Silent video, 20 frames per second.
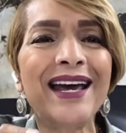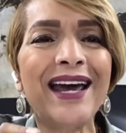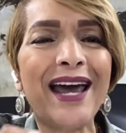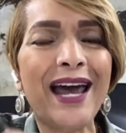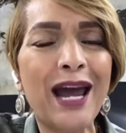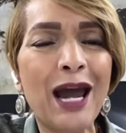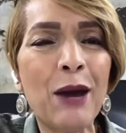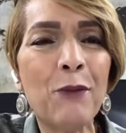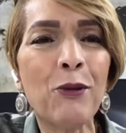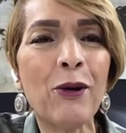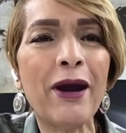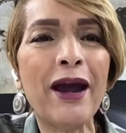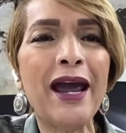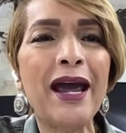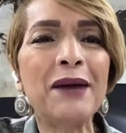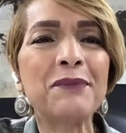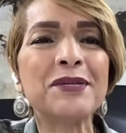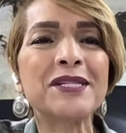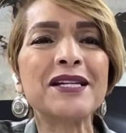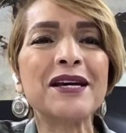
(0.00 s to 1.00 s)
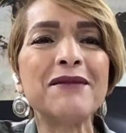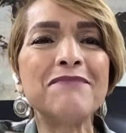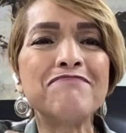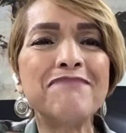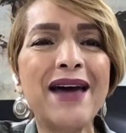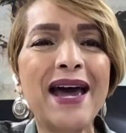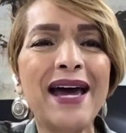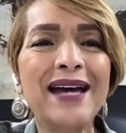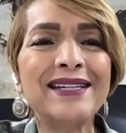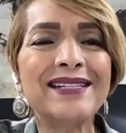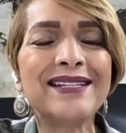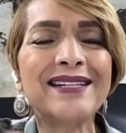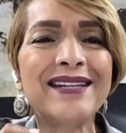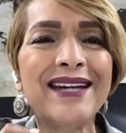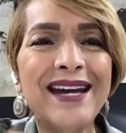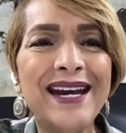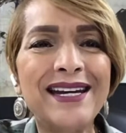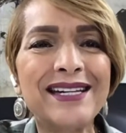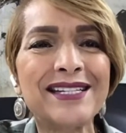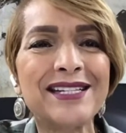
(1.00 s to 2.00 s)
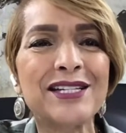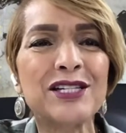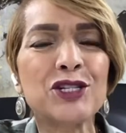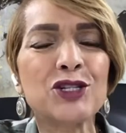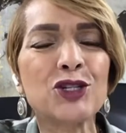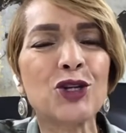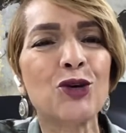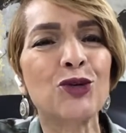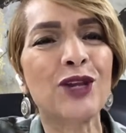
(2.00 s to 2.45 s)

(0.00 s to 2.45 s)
Abraham's imagination so